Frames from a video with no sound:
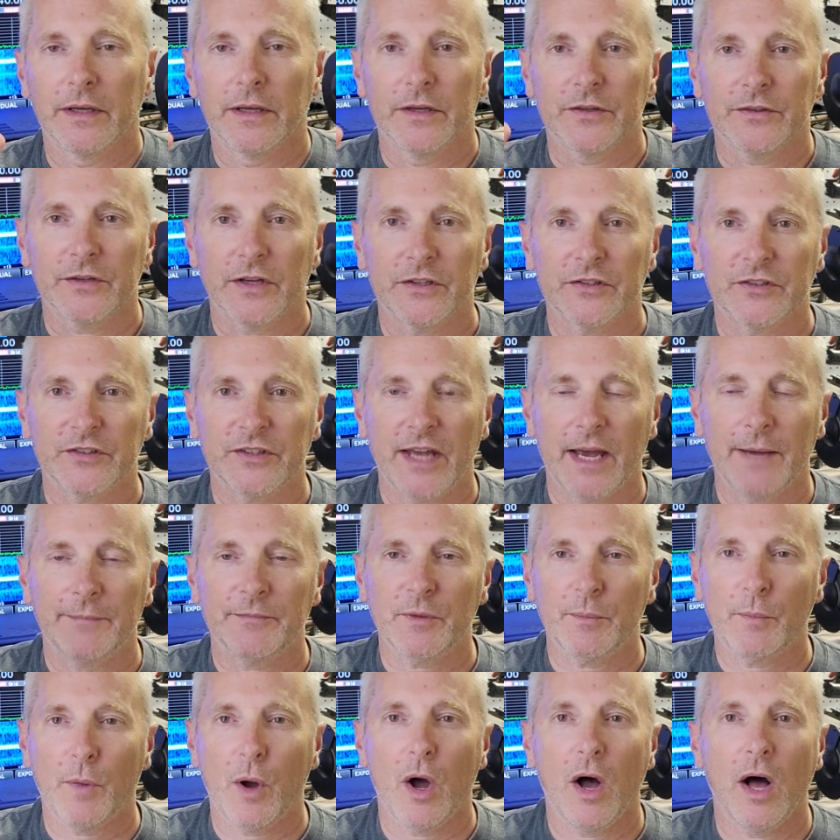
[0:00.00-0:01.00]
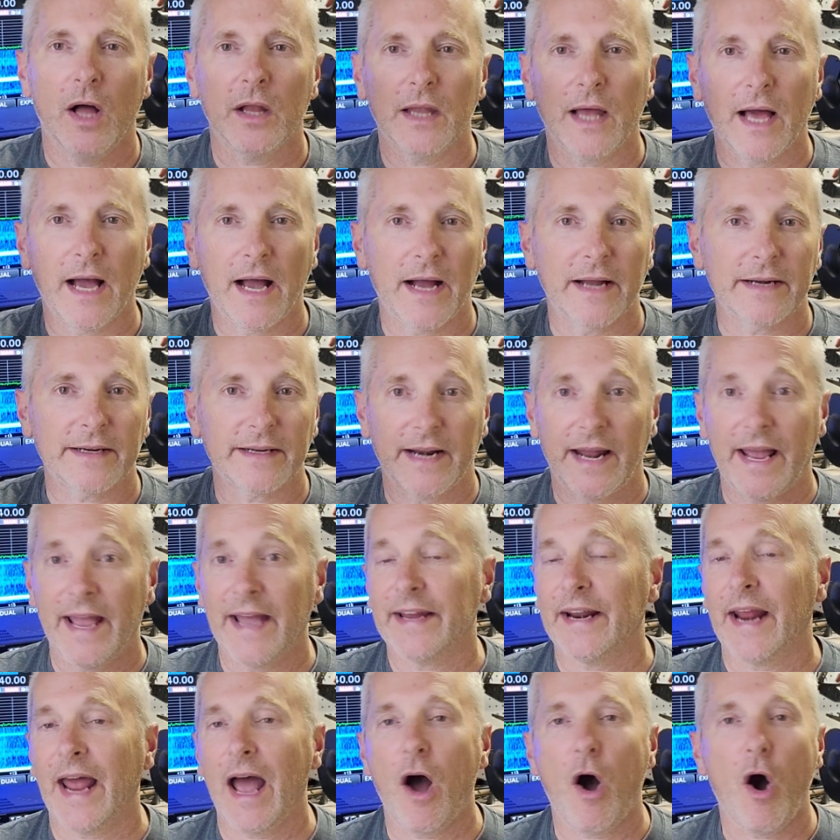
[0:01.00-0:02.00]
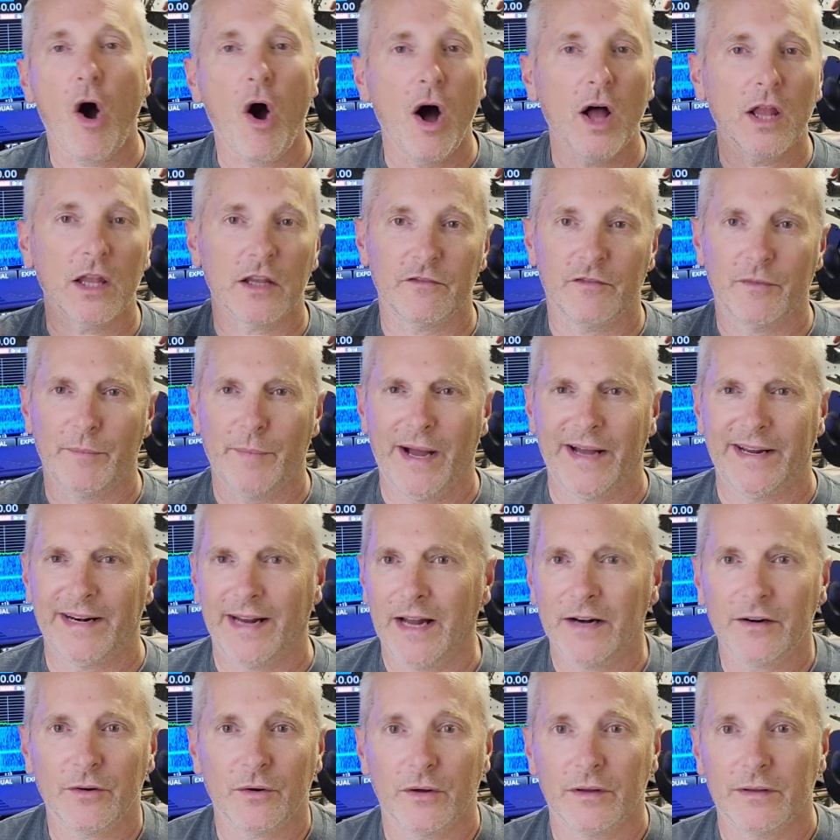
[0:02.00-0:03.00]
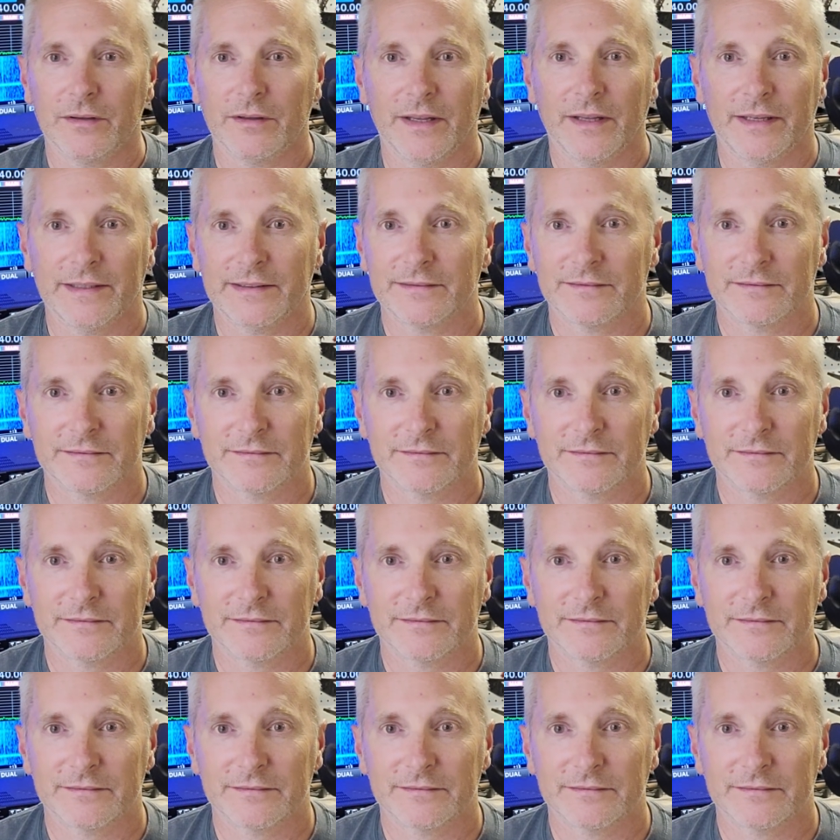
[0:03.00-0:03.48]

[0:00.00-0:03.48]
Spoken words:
So I snapped them all on, and I had all of them on. I don't know, like